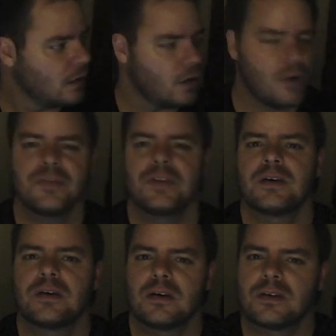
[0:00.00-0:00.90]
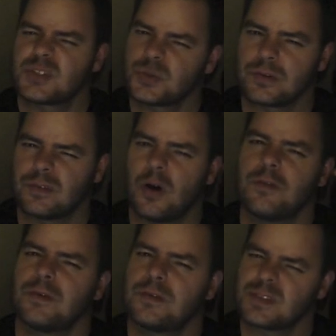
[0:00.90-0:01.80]
on the, sort of
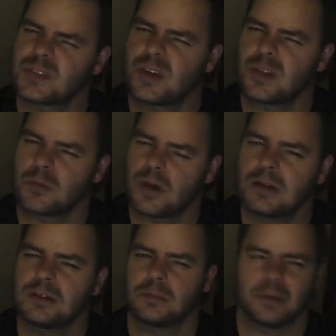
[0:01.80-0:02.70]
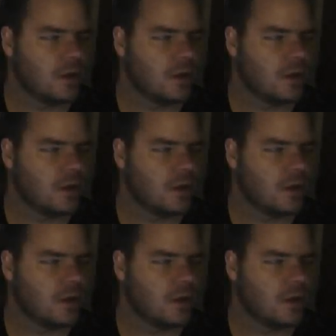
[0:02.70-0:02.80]
off on the side of the road a little bit,